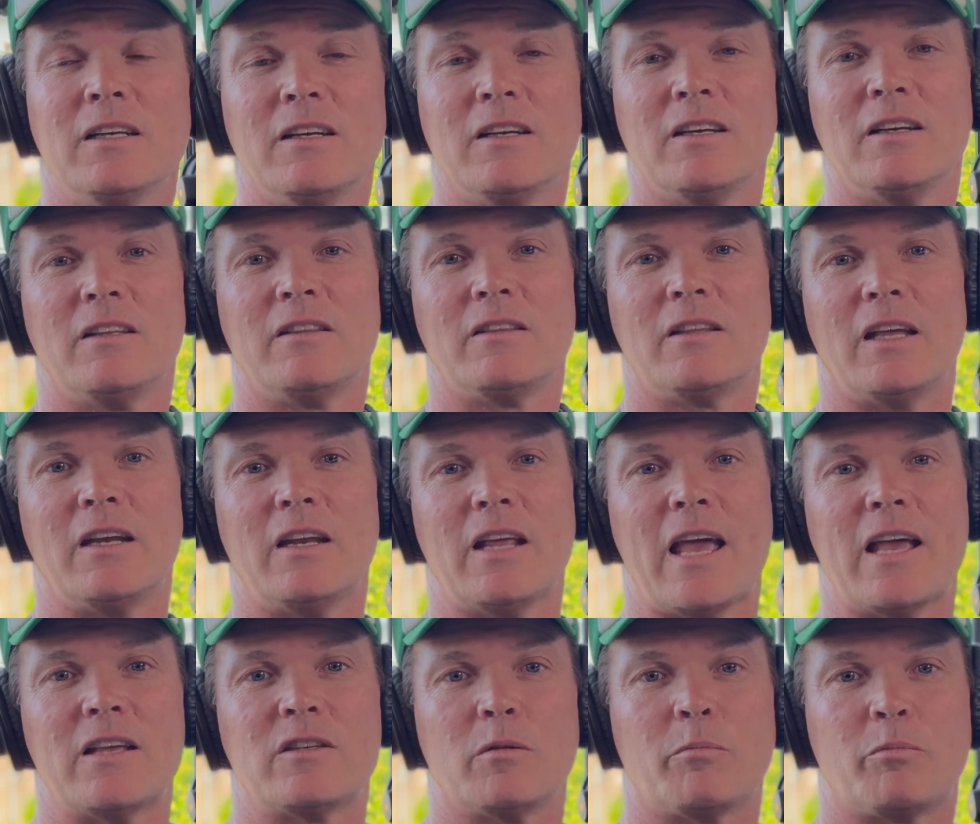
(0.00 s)
that
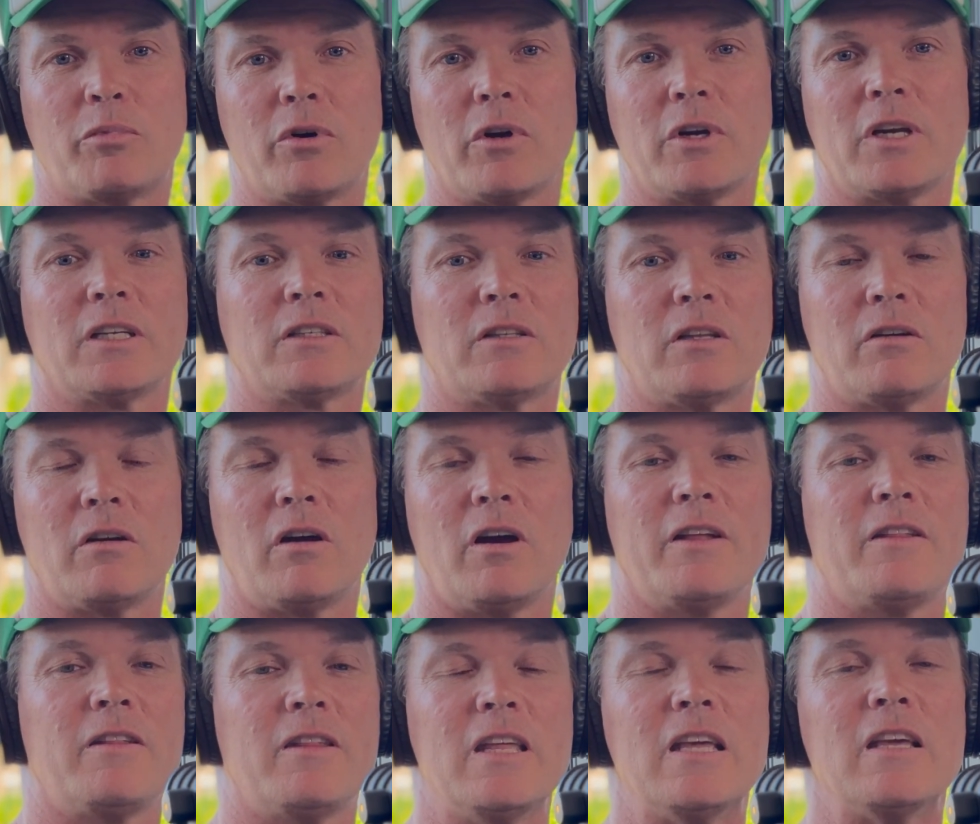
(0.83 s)
has a product that
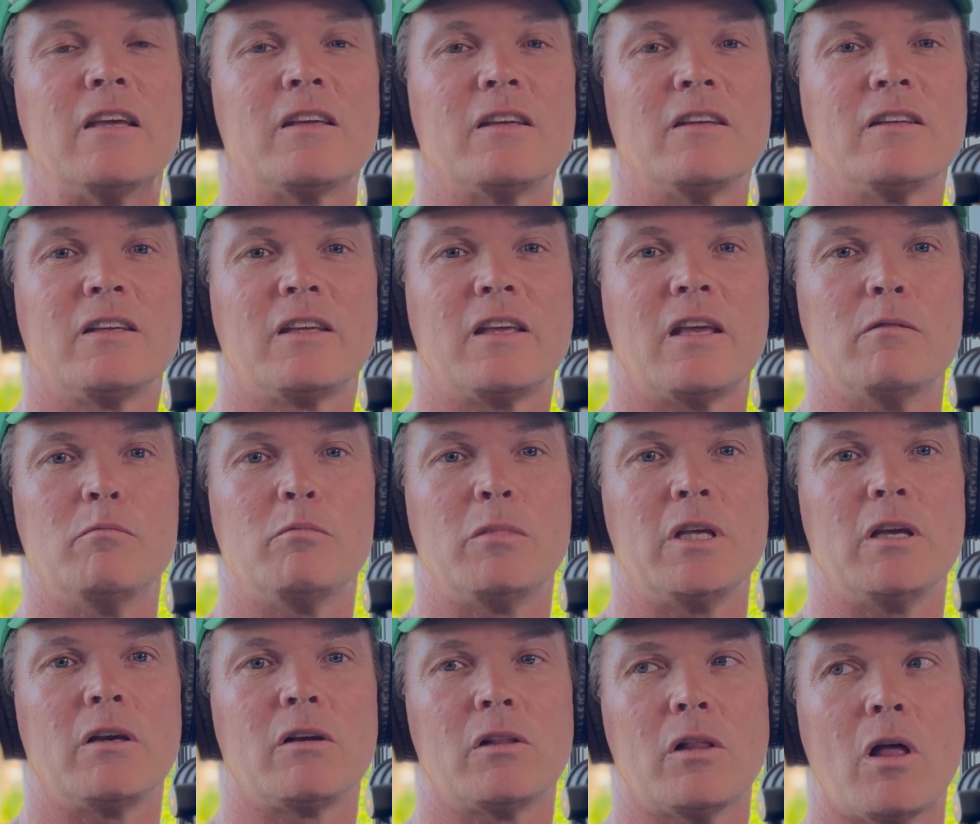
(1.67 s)
I think can
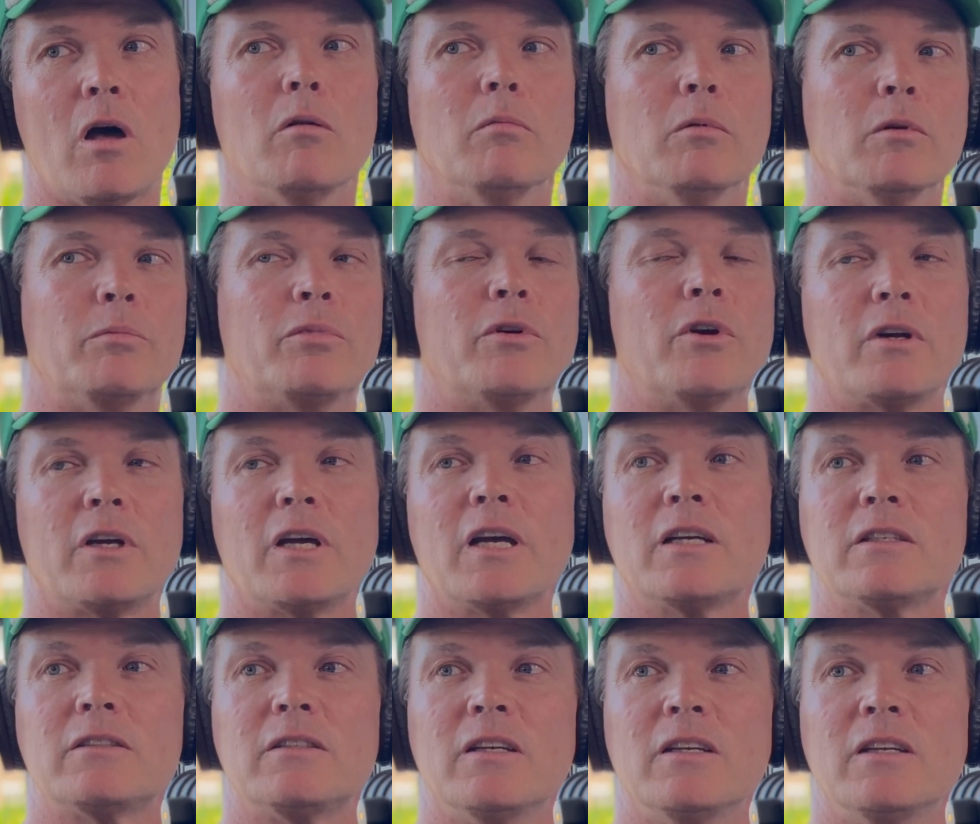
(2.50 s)
be a global
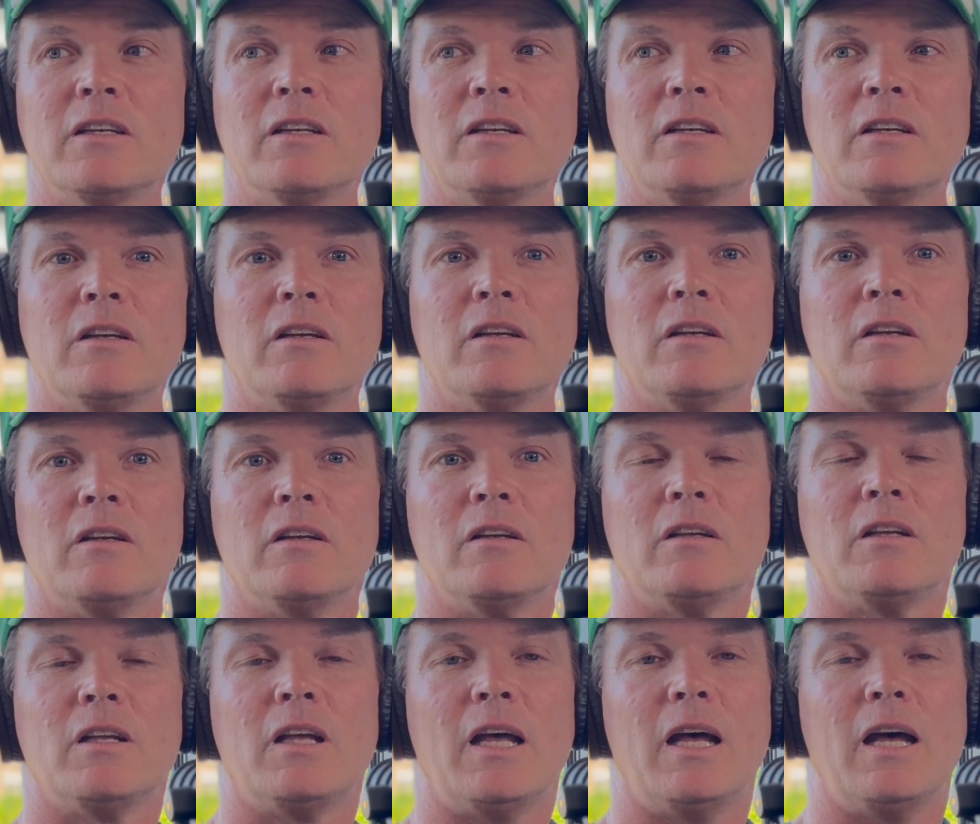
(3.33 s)
product,
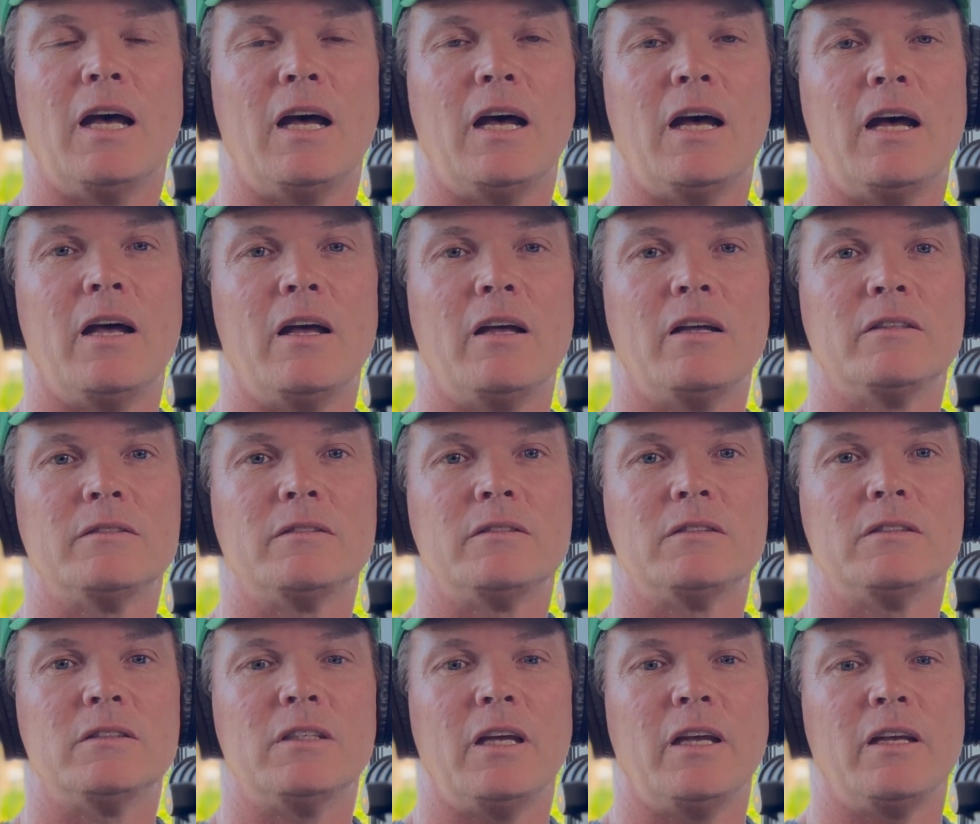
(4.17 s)

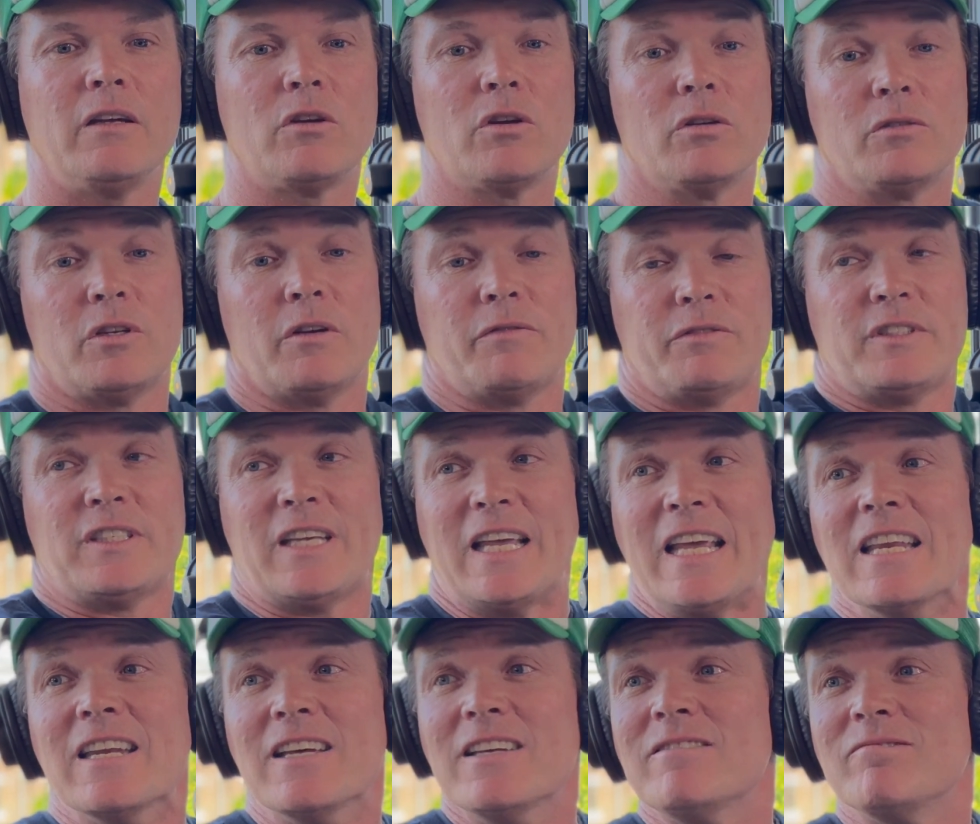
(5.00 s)
because I've
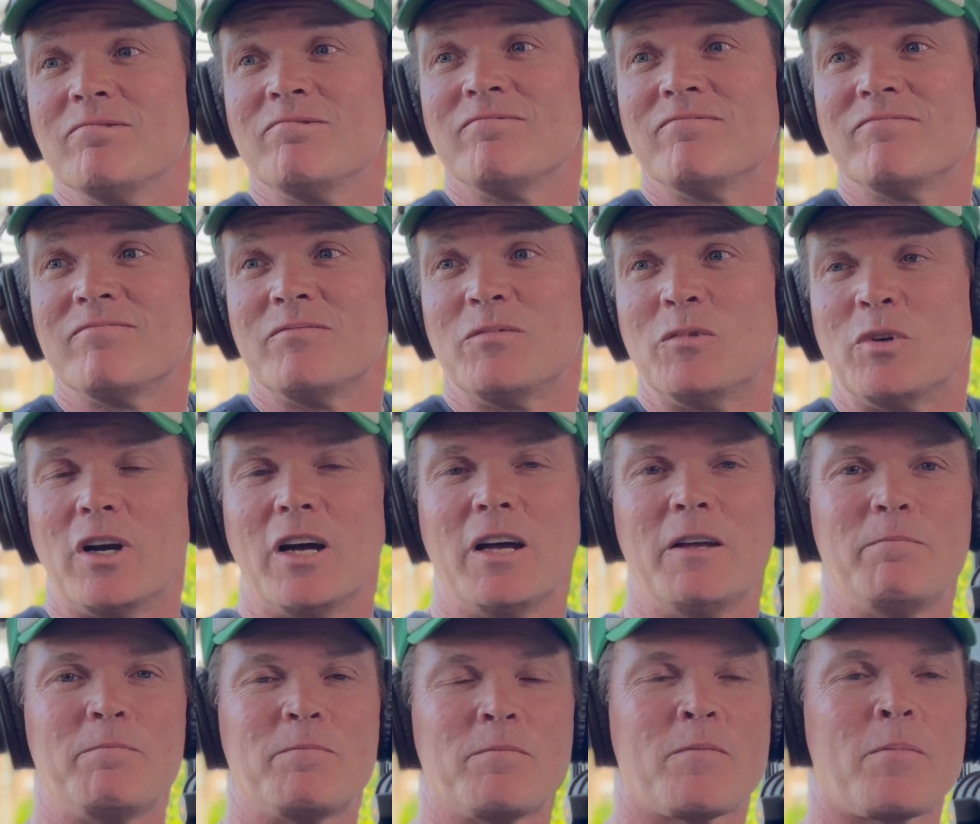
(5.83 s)
seen it,
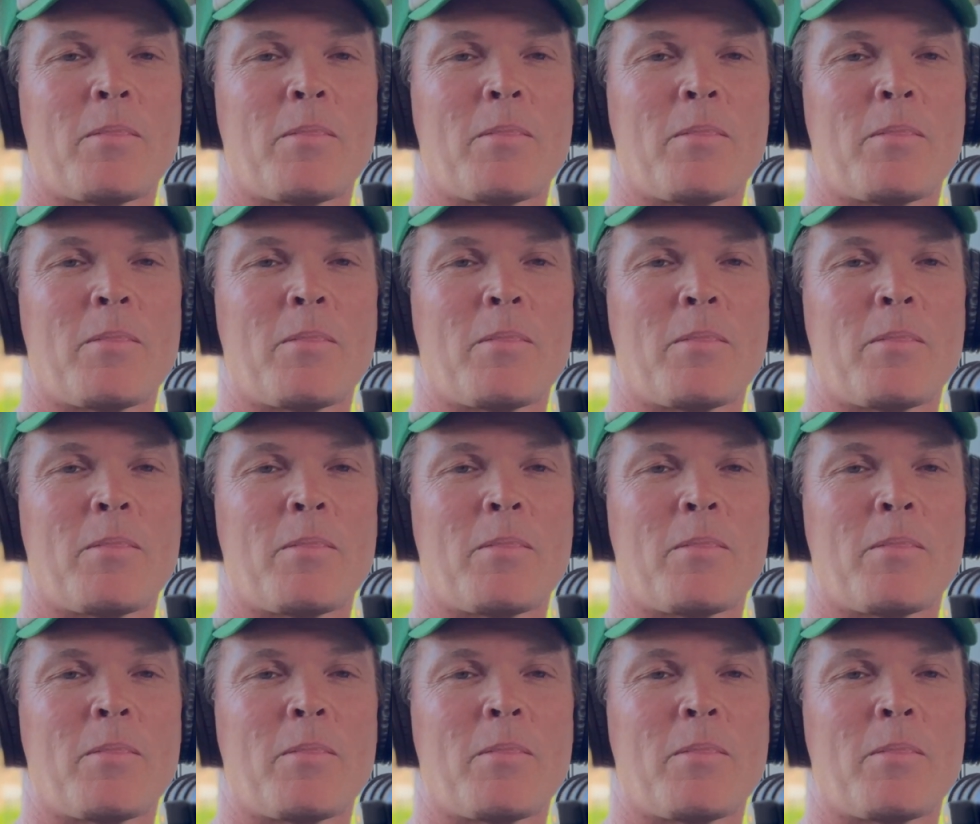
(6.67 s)
right?